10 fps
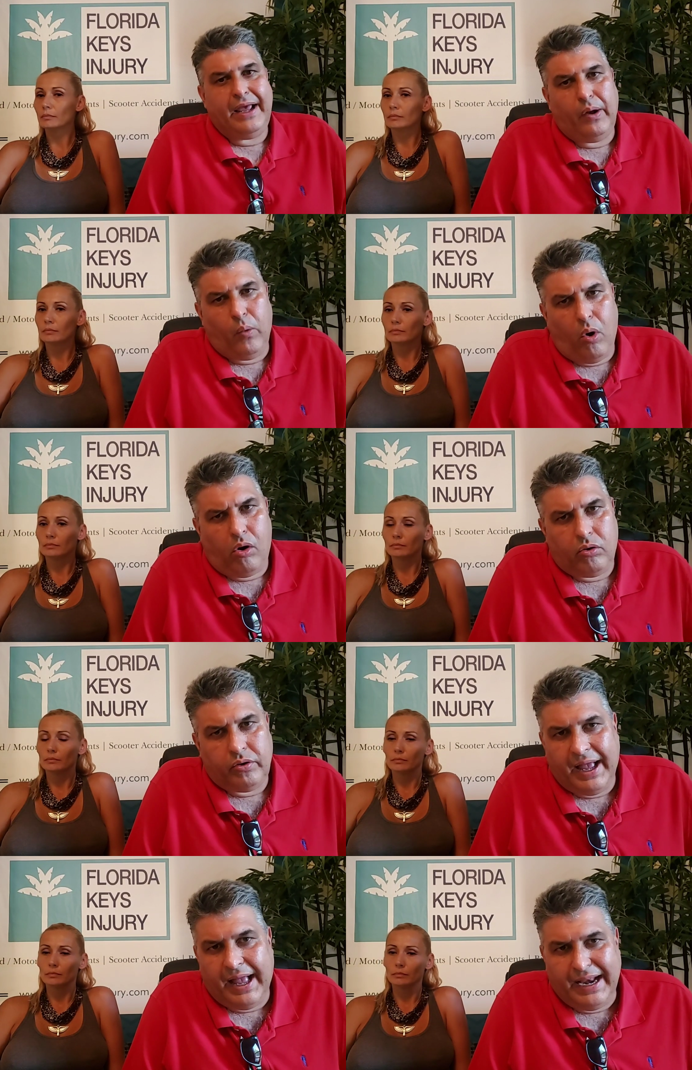Speaker 1: they
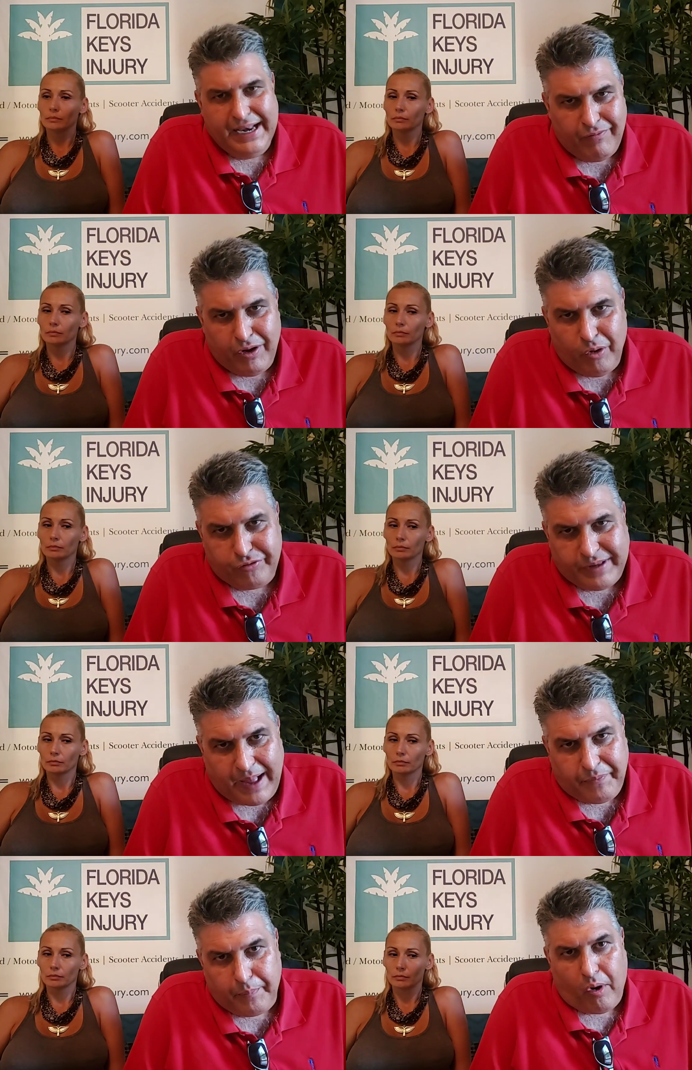won't, they ain't never going to
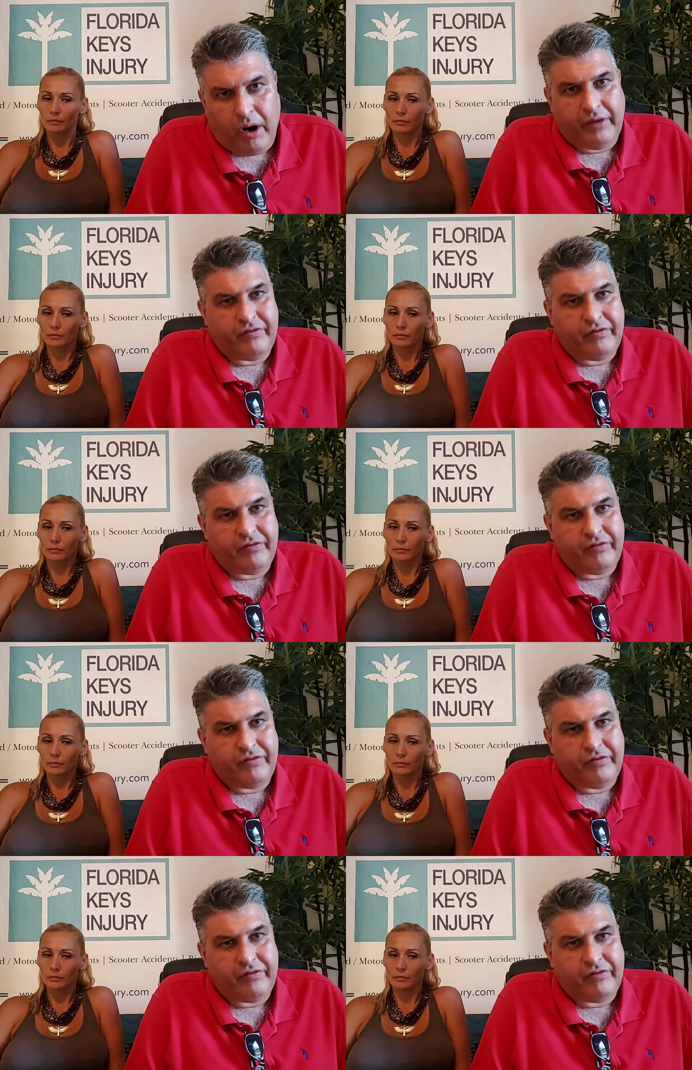stop the party.